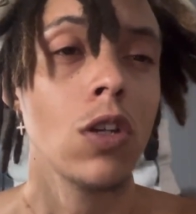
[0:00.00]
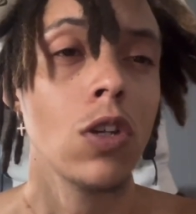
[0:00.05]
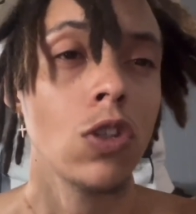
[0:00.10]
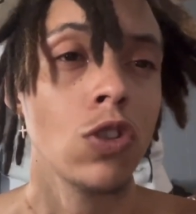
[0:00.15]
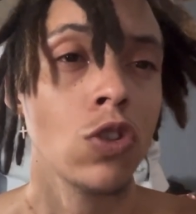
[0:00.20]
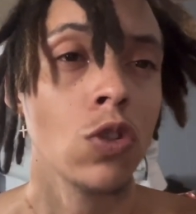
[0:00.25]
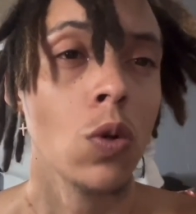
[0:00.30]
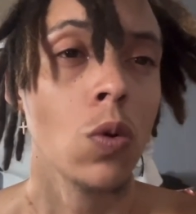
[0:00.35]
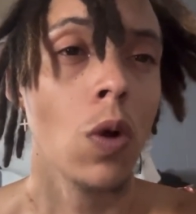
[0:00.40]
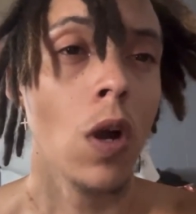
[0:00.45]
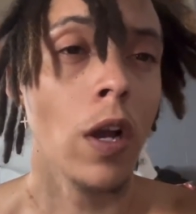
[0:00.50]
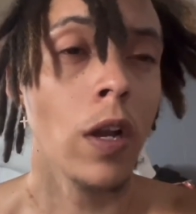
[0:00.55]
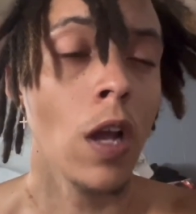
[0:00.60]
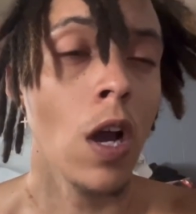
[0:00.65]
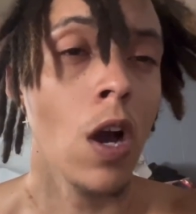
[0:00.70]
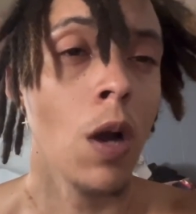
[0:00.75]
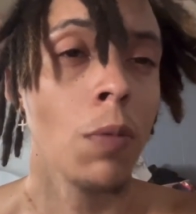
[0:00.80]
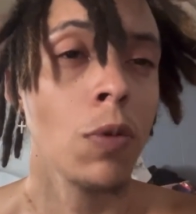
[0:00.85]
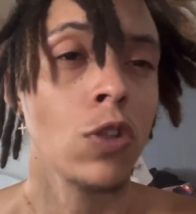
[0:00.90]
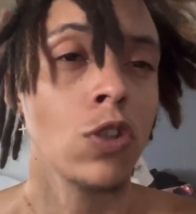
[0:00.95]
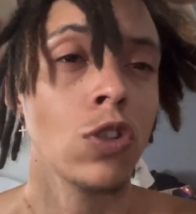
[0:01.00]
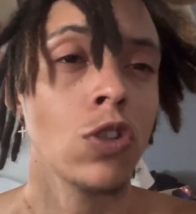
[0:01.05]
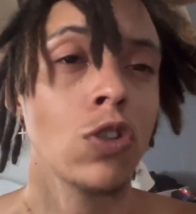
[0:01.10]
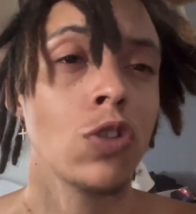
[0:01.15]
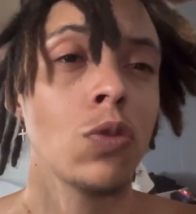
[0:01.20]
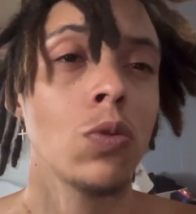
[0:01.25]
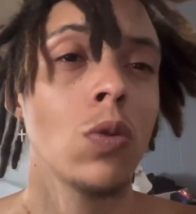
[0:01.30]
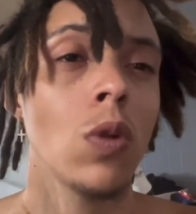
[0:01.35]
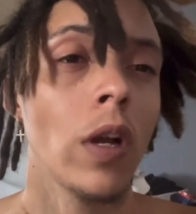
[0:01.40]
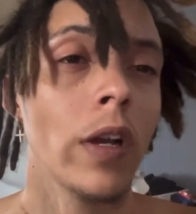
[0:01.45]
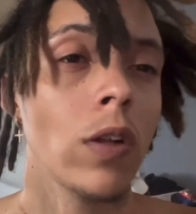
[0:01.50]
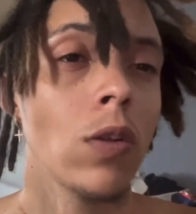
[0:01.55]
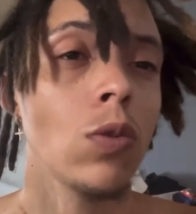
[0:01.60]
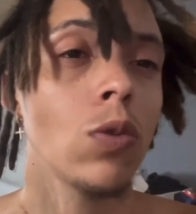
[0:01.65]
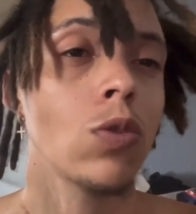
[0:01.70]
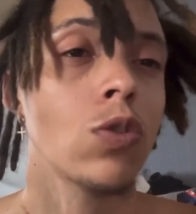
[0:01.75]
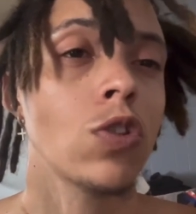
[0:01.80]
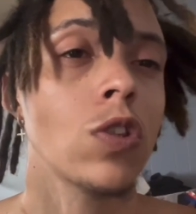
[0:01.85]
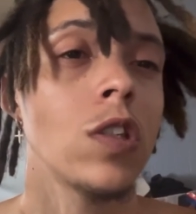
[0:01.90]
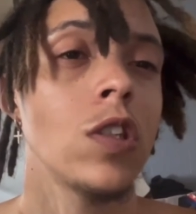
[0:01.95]
So right now I'm gonna just do like a little
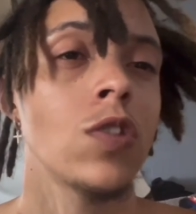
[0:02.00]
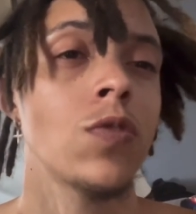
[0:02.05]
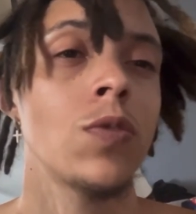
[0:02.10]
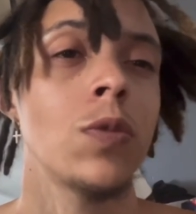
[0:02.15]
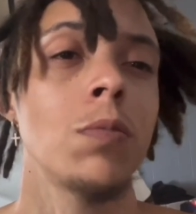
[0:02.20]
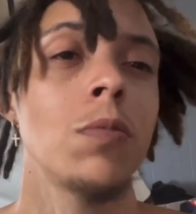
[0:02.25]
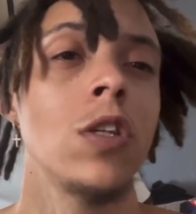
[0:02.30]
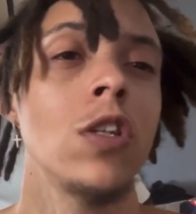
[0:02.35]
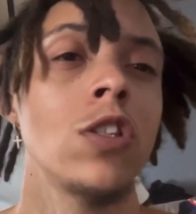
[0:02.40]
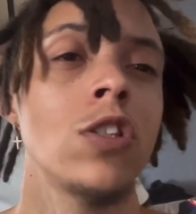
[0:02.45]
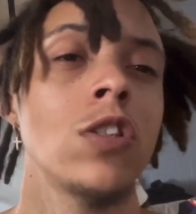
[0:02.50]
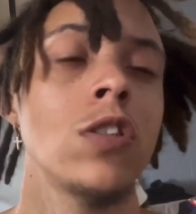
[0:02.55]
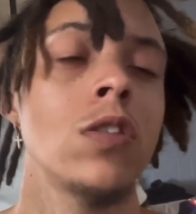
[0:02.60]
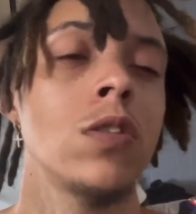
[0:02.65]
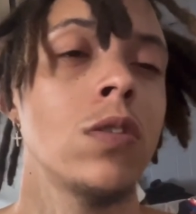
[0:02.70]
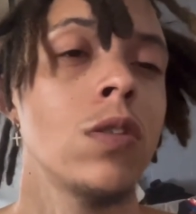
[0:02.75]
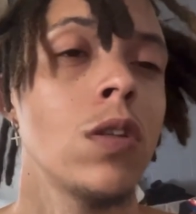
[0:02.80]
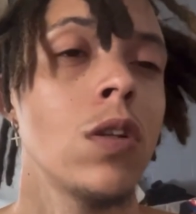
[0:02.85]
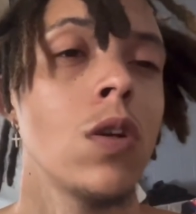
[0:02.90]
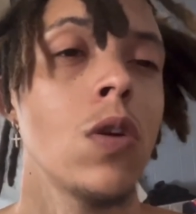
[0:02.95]
transformation.